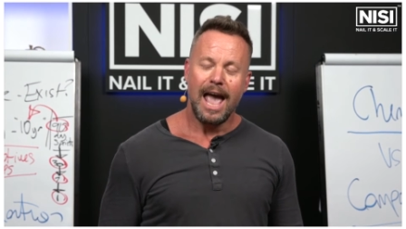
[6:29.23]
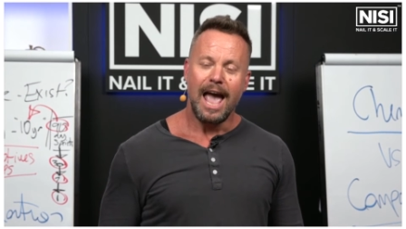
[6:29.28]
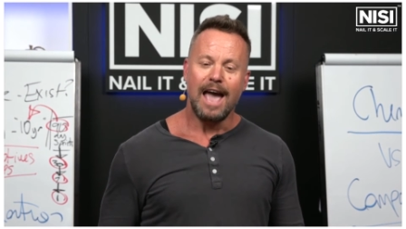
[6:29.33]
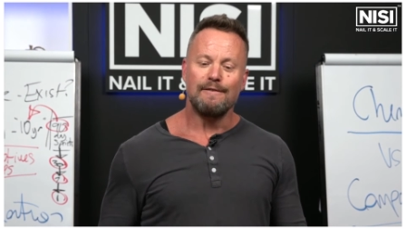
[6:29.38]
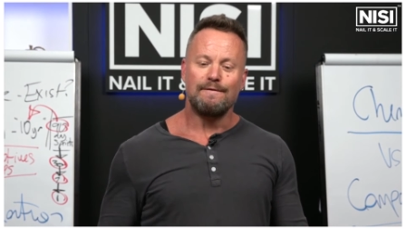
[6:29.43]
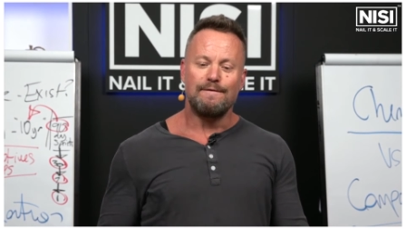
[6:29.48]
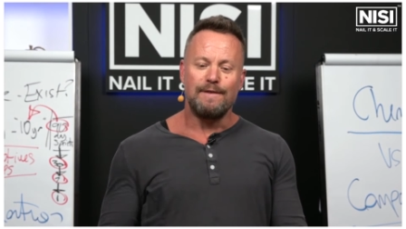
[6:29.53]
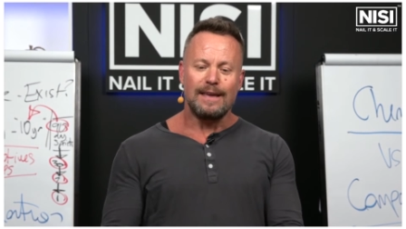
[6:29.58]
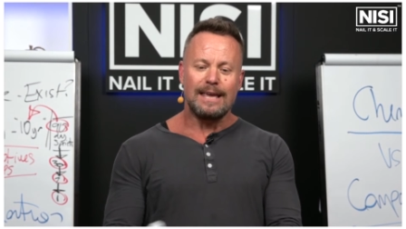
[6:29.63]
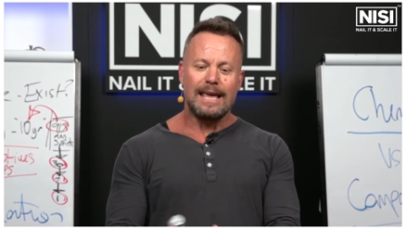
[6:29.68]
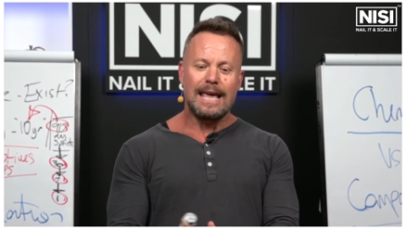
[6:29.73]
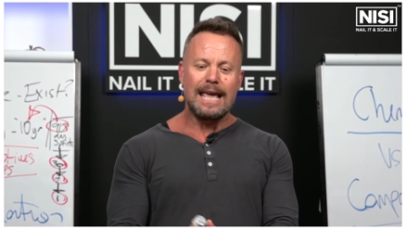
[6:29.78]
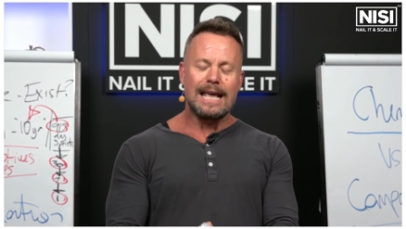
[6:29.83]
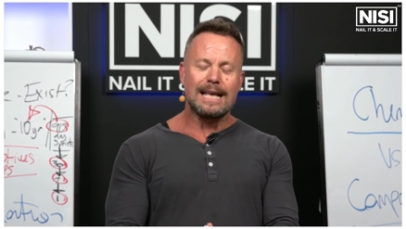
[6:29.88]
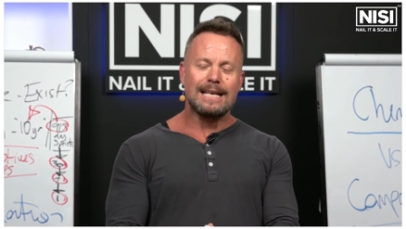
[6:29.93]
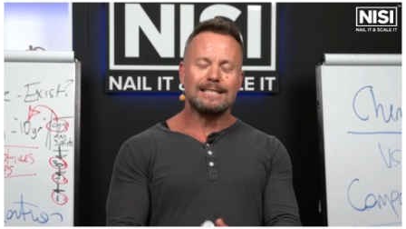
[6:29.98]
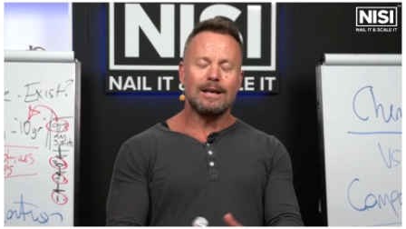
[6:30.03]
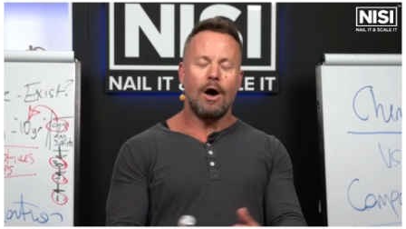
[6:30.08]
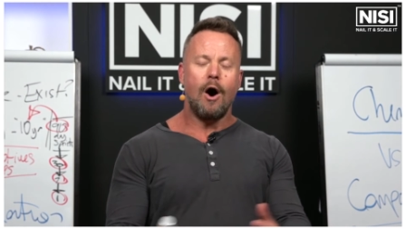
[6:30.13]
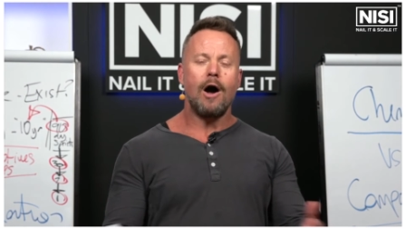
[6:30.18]
And for
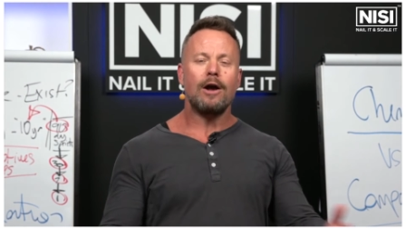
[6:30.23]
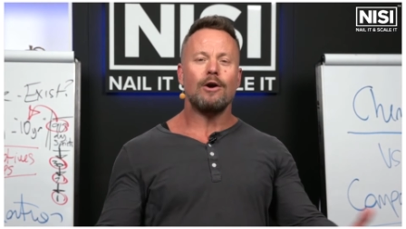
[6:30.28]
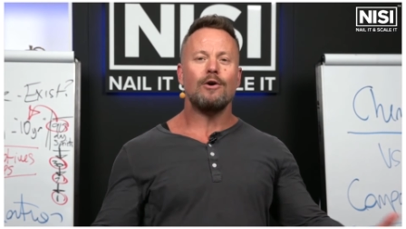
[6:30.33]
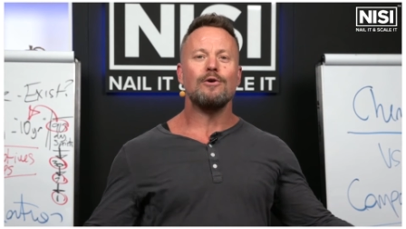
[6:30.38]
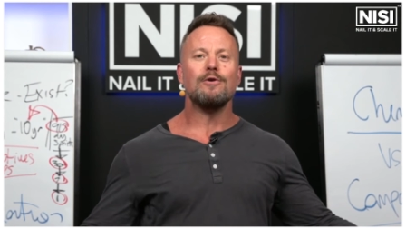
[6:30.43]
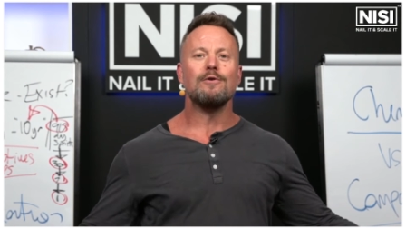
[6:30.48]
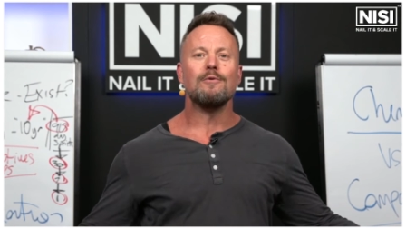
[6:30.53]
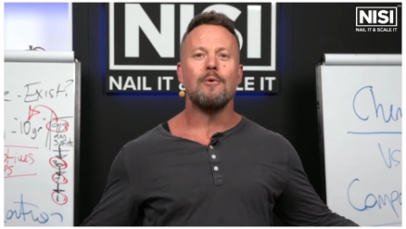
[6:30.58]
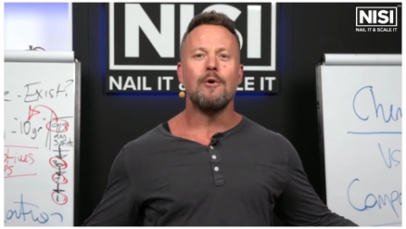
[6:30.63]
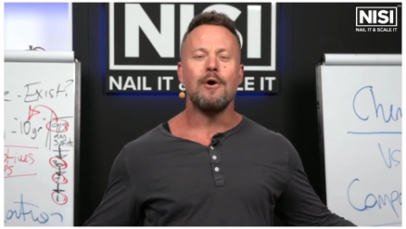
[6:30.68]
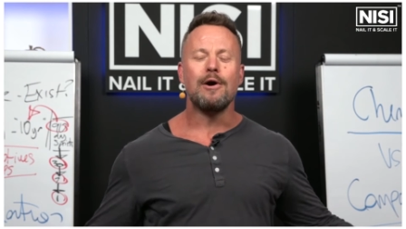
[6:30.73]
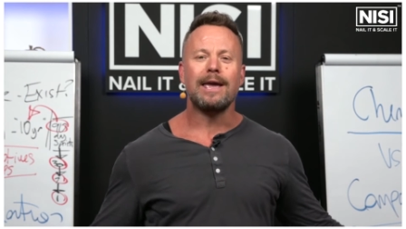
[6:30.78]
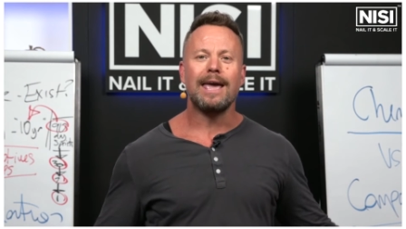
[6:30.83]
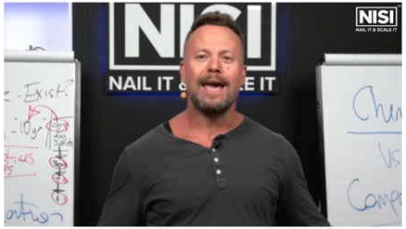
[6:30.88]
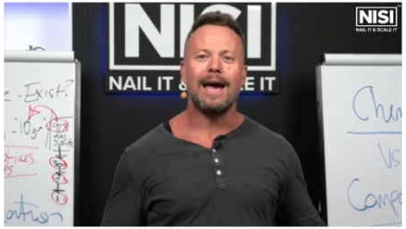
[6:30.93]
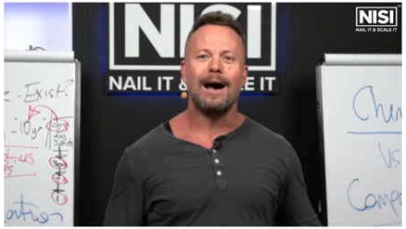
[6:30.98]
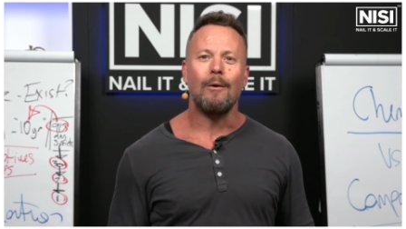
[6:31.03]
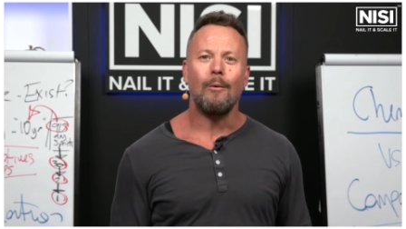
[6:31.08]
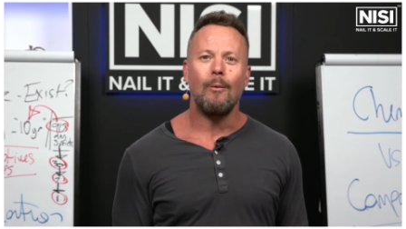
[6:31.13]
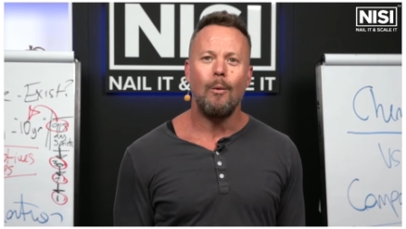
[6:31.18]
years, I couldn't work
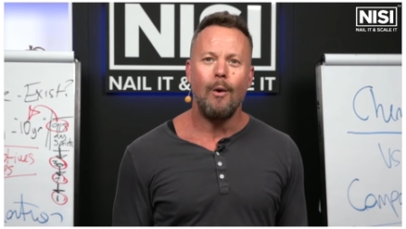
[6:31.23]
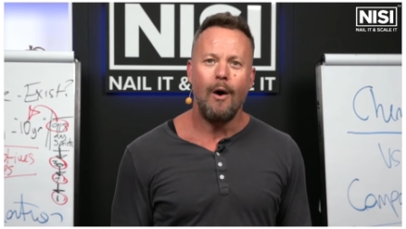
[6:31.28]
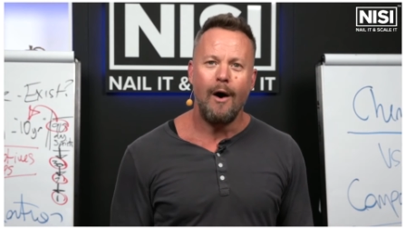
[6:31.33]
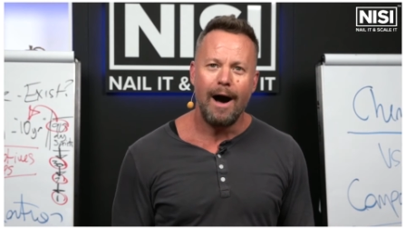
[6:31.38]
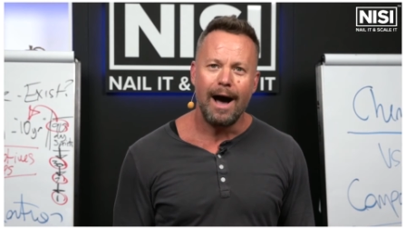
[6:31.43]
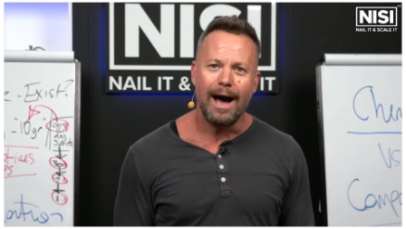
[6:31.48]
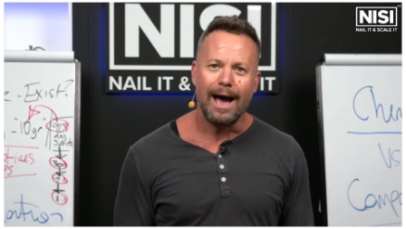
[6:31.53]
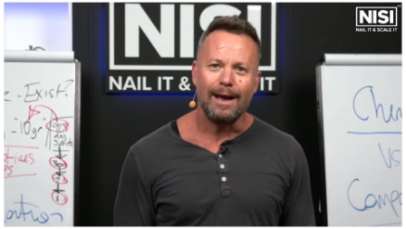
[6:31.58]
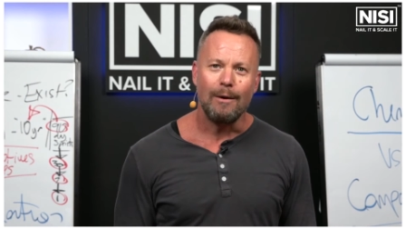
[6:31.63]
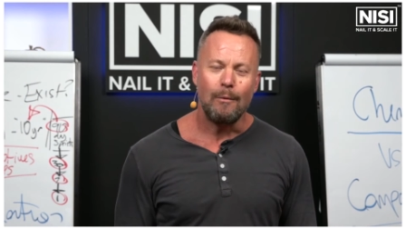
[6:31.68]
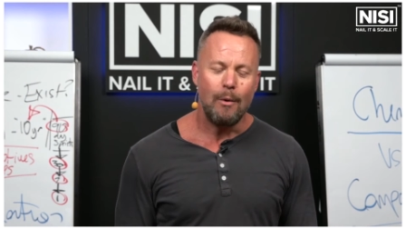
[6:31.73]
out why.